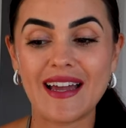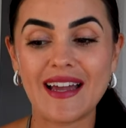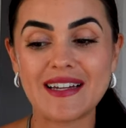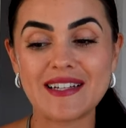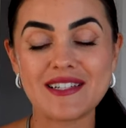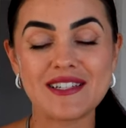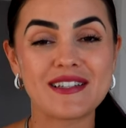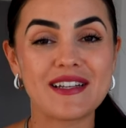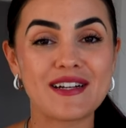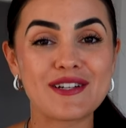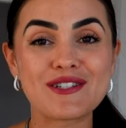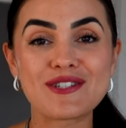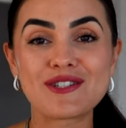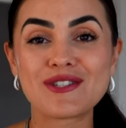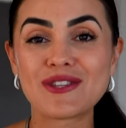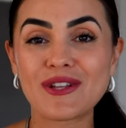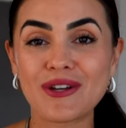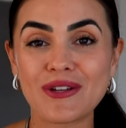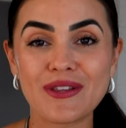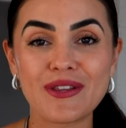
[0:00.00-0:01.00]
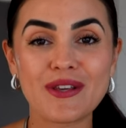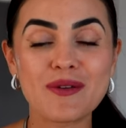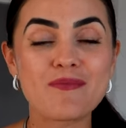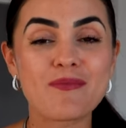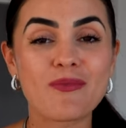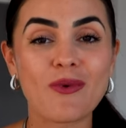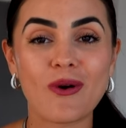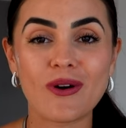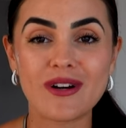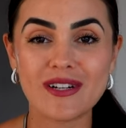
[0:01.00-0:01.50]
And there's nothing
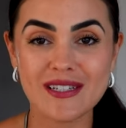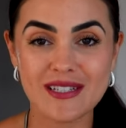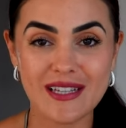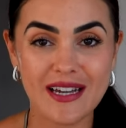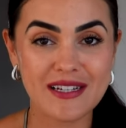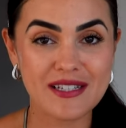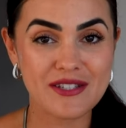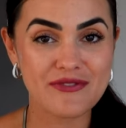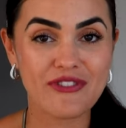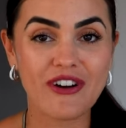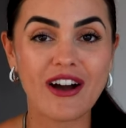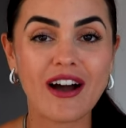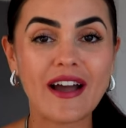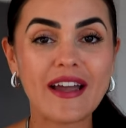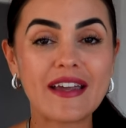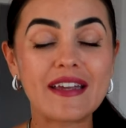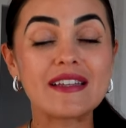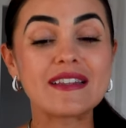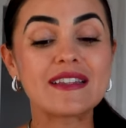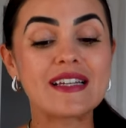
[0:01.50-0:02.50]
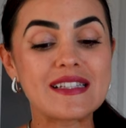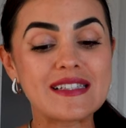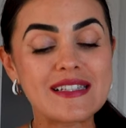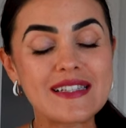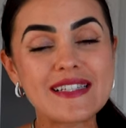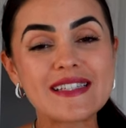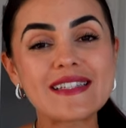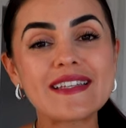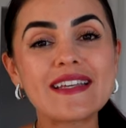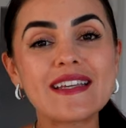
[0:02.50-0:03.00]
more satisfying than
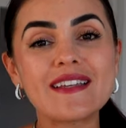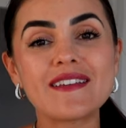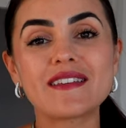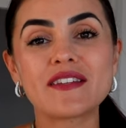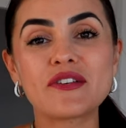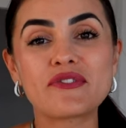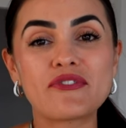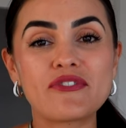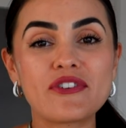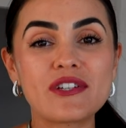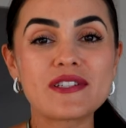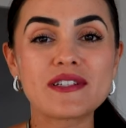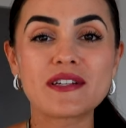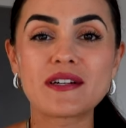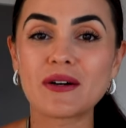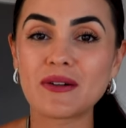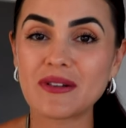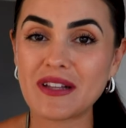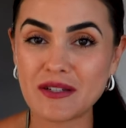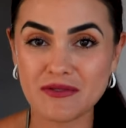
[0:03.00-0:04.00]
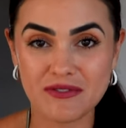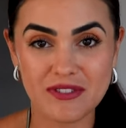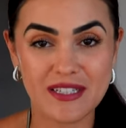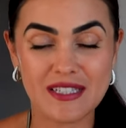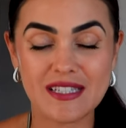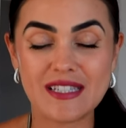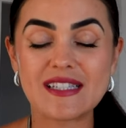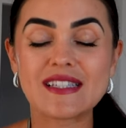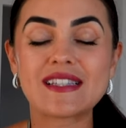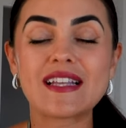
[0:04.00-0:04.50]
seeing the physical
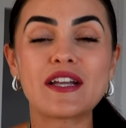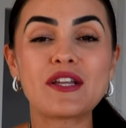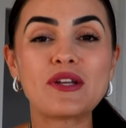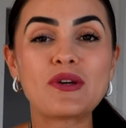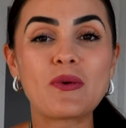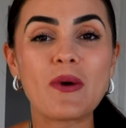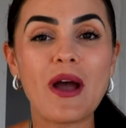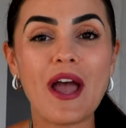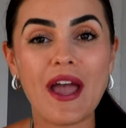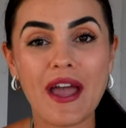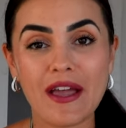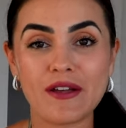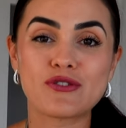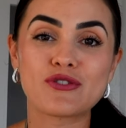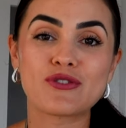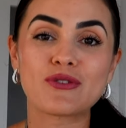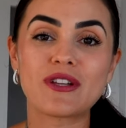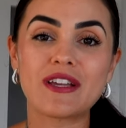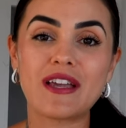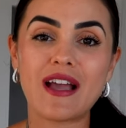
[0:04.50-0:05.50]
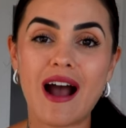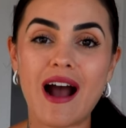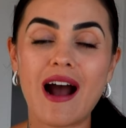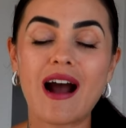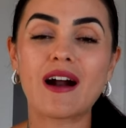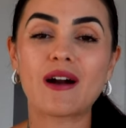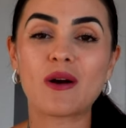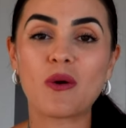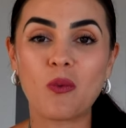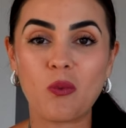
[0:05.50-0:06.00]
evidence that you actually
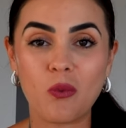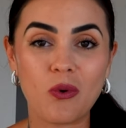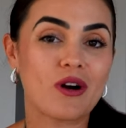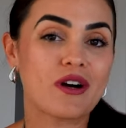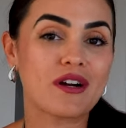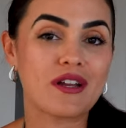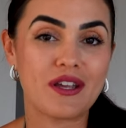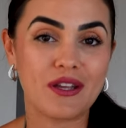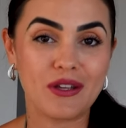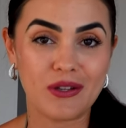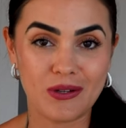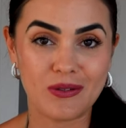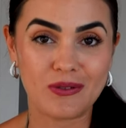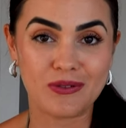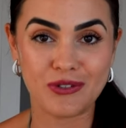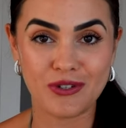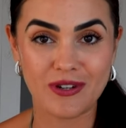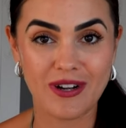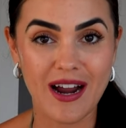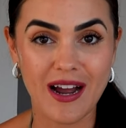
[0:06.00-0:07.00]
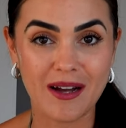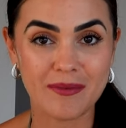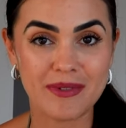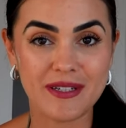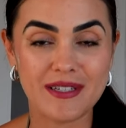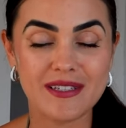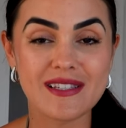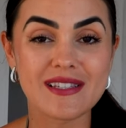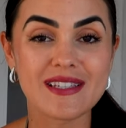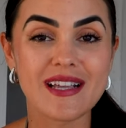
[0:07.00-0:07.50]
are working on your
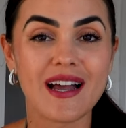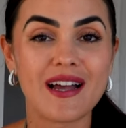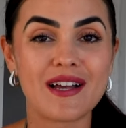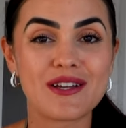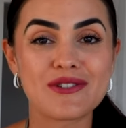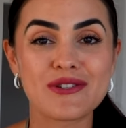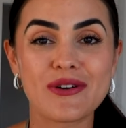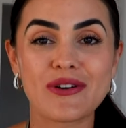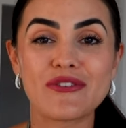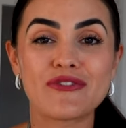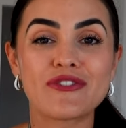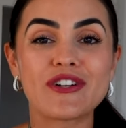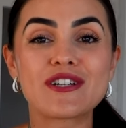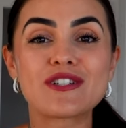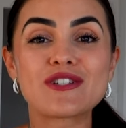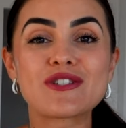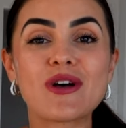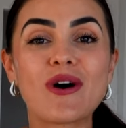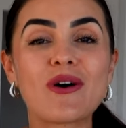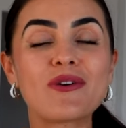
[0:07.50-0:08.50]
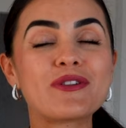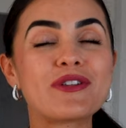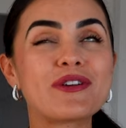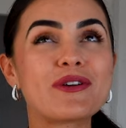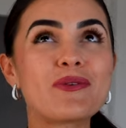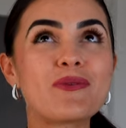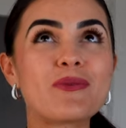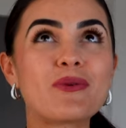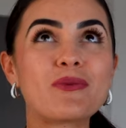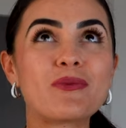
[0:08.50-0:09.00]
habits. So if there's
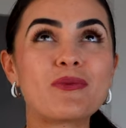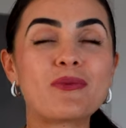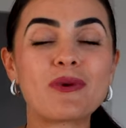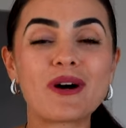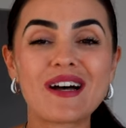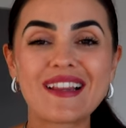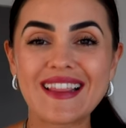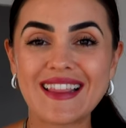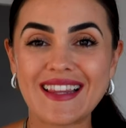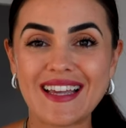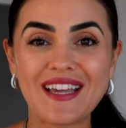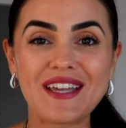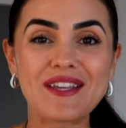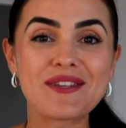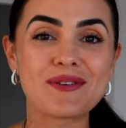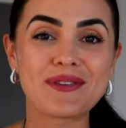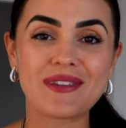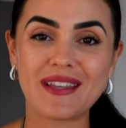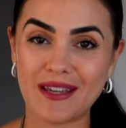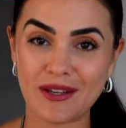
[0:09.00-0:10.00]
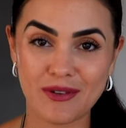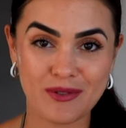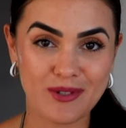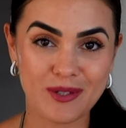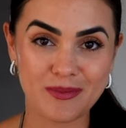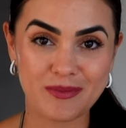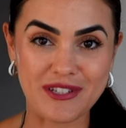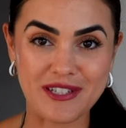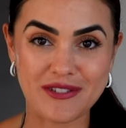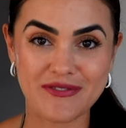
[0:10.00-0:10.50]
only one thing you take
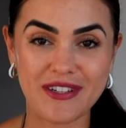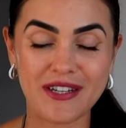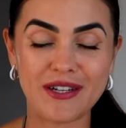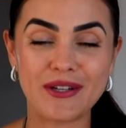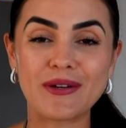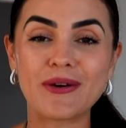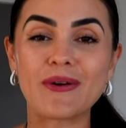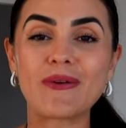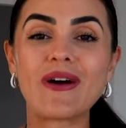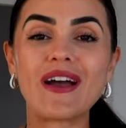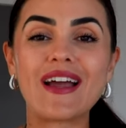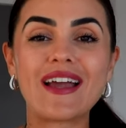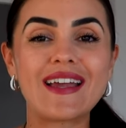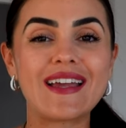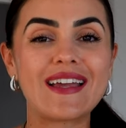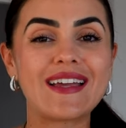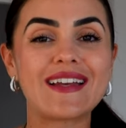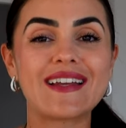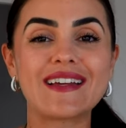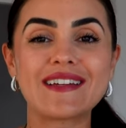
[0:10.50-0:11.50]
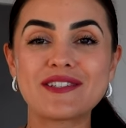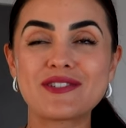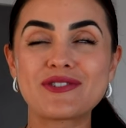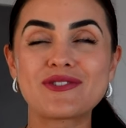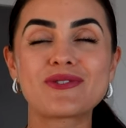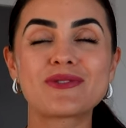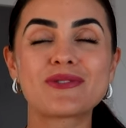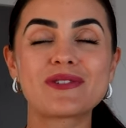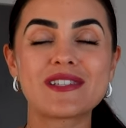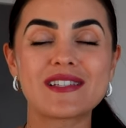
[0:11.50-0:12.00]
from this video, it is
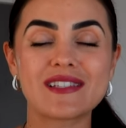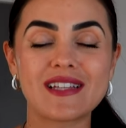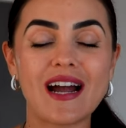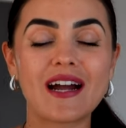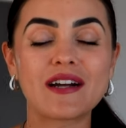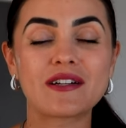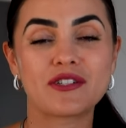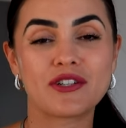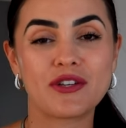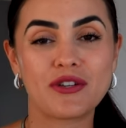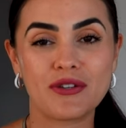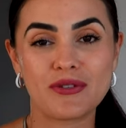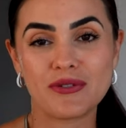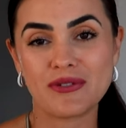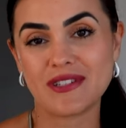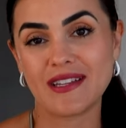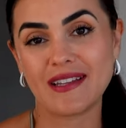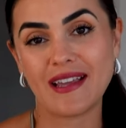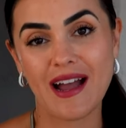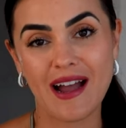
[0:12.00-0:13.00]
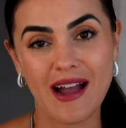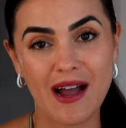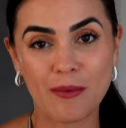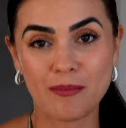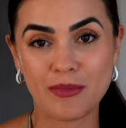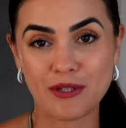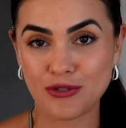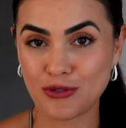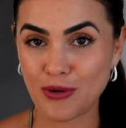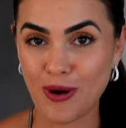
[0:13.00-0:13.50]
to start using a habit